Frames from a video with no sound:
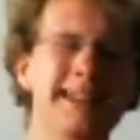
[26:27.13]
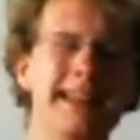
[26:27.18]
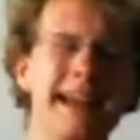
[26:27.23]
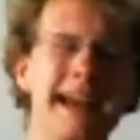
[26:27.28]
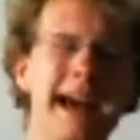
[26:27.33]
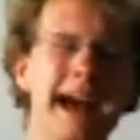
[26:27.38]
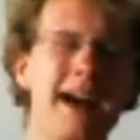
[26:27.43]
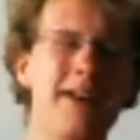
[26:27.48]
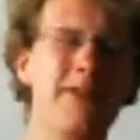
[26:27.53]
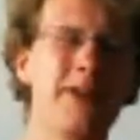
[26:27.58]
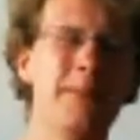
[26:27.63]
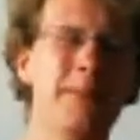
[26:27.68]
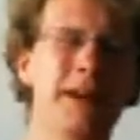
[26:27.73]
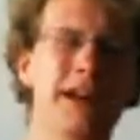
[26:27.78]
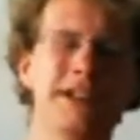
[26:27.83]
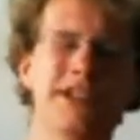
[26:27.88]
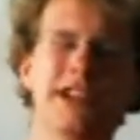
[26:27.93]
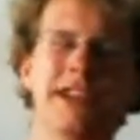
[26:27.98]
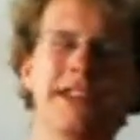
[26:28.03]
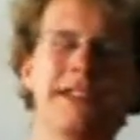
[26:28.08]
they have a that
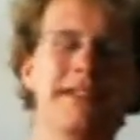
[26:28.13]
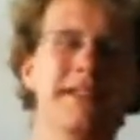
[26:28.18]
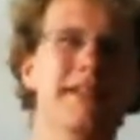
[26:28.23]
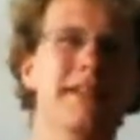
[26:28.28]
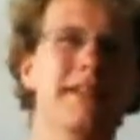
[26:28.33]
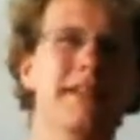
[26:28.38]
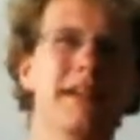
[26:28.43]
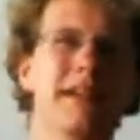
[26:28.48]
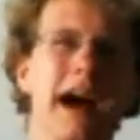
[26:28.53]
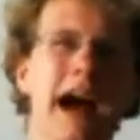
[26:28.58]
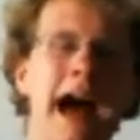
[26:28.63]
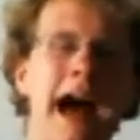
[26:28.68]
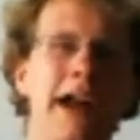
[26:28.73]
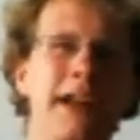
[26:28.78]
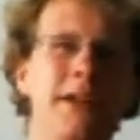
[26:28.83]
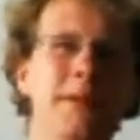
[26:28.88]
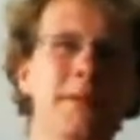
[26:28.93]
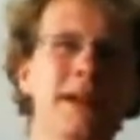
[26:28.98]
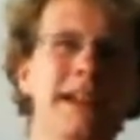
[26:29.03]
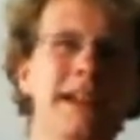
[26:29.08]
budget. Was,
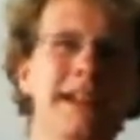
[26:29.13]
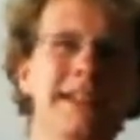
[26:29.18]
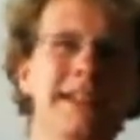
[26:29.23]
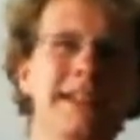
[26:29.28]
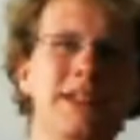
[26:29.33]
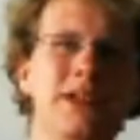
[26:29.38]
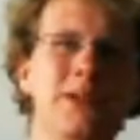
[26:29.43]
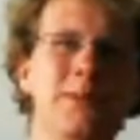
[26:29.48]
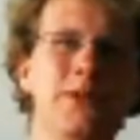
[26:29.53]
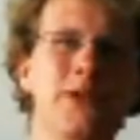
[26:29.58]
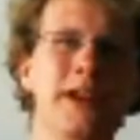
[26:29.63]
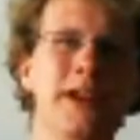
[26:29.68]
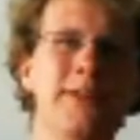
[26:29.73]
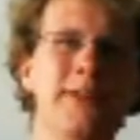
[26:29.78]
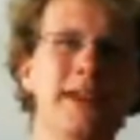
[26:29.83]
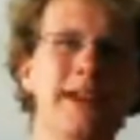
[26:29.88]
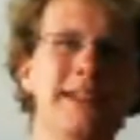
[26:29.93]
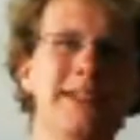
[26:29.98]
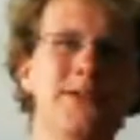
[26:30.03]
Adam, and it's their previous